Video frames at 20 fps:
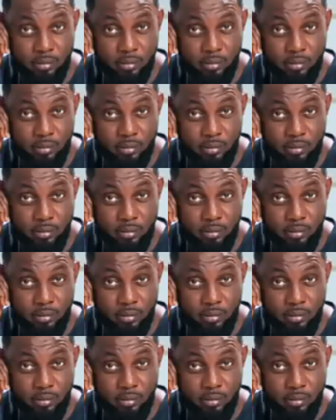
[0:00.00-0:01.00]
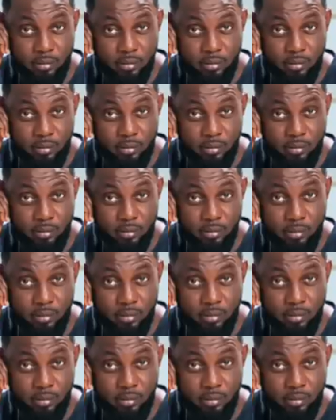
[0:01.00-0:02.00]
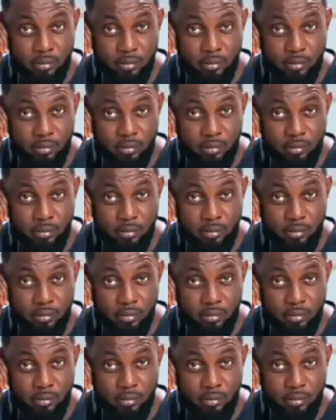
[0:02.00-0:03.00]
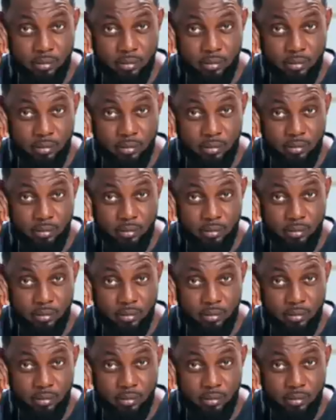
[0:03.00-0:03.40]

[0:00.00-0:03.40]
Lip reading: (silent)